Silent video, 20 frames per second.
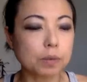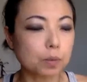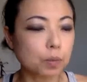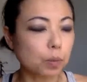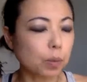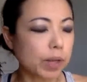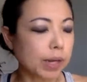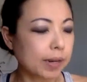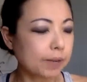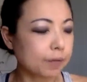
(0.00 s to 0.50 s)

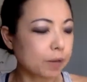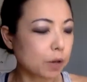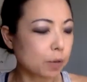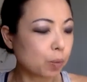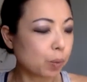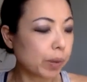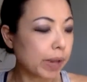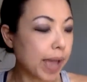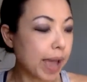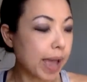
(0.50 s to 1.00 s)
whenever
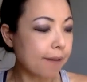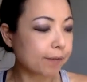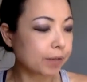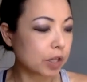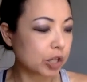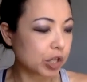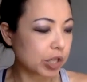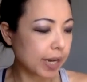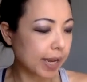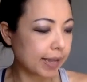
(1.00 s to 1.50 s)
we have the
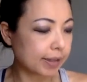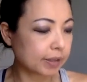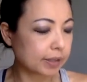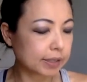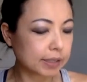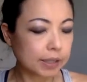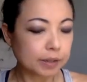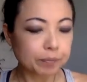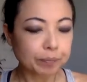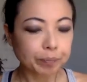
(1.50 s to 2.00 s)
chance.
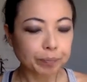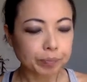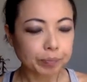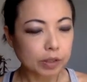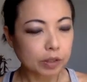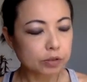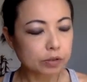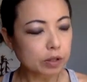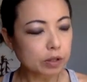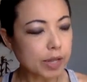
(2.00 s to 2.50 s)

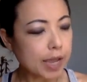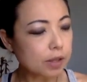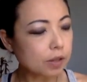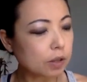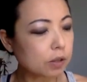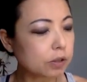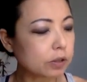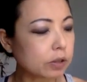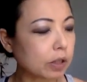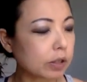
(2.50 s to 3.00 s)
So yeah,
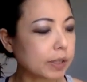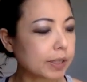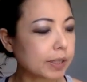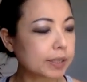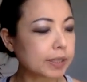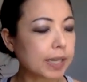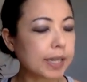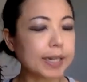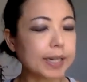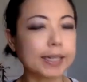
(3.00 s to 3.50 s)
those are the
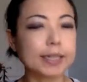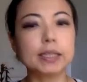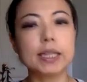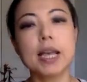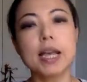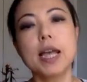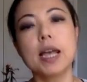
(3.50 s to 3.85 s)
studies.